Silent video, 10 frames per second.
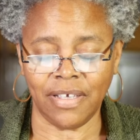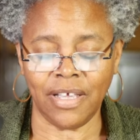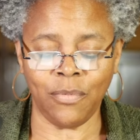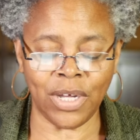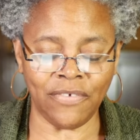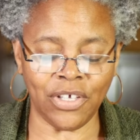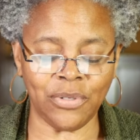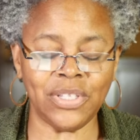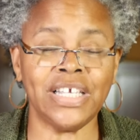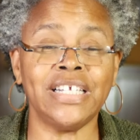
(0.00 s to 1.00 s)
And one of
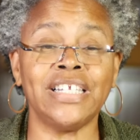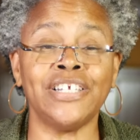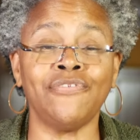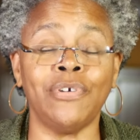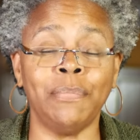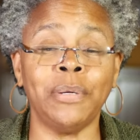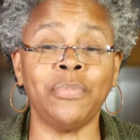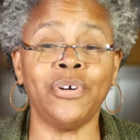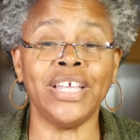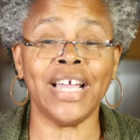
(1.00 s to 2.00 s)
those things is
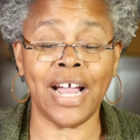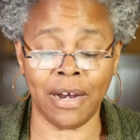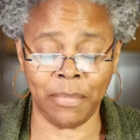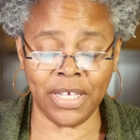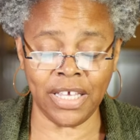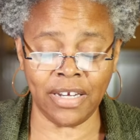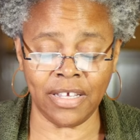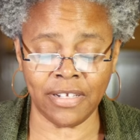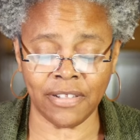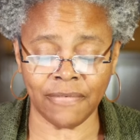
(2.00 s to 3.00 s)
remembering our
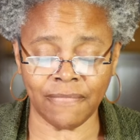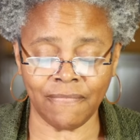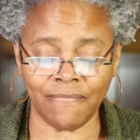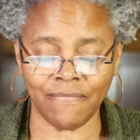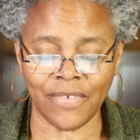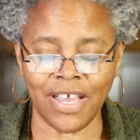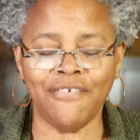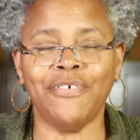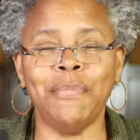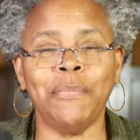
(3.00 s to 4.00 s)
beginnings,
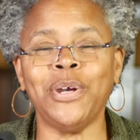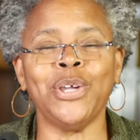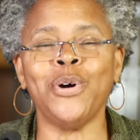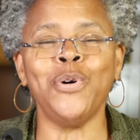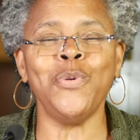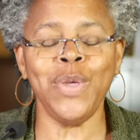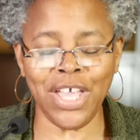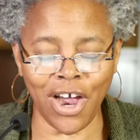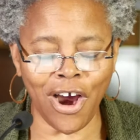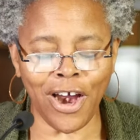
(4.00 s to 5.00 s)
remembering who
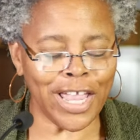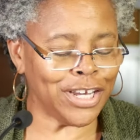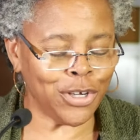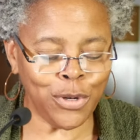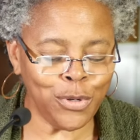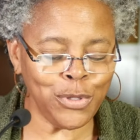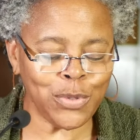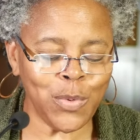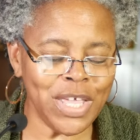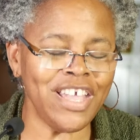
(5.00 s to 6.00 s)
we are and whose
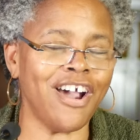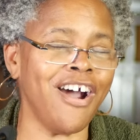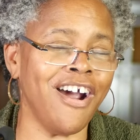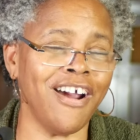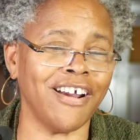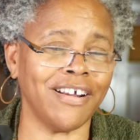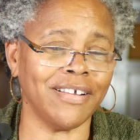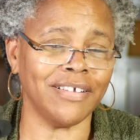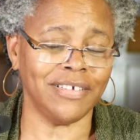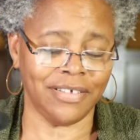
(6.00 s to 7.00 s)
we are,
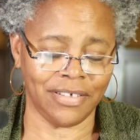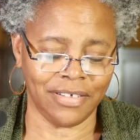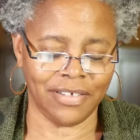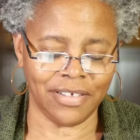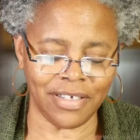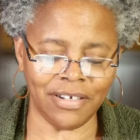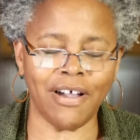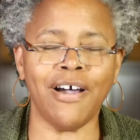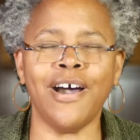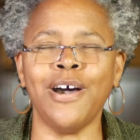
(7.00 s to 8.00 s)
and
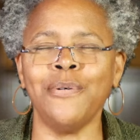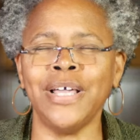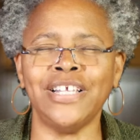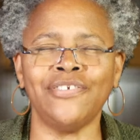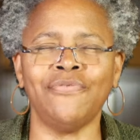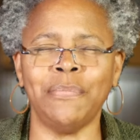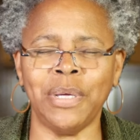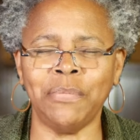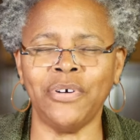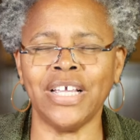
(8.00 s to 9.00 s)
always
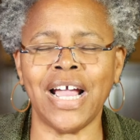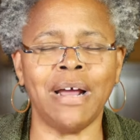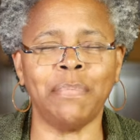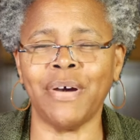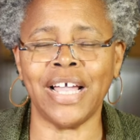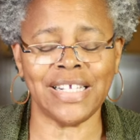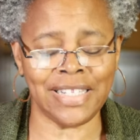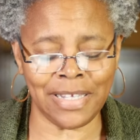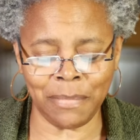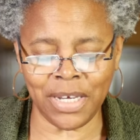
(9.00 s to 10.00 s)
remembering our
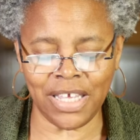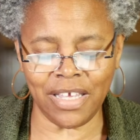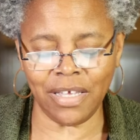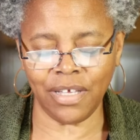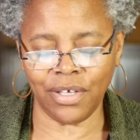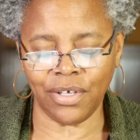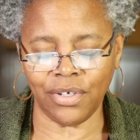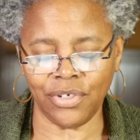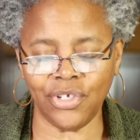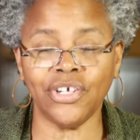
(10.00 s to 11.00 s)
proximity
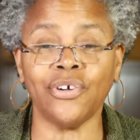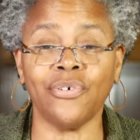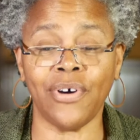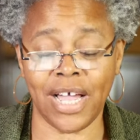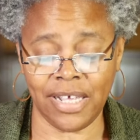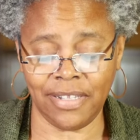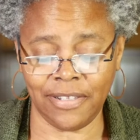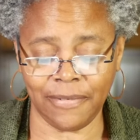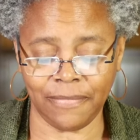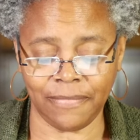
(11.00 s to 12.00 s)
to Christ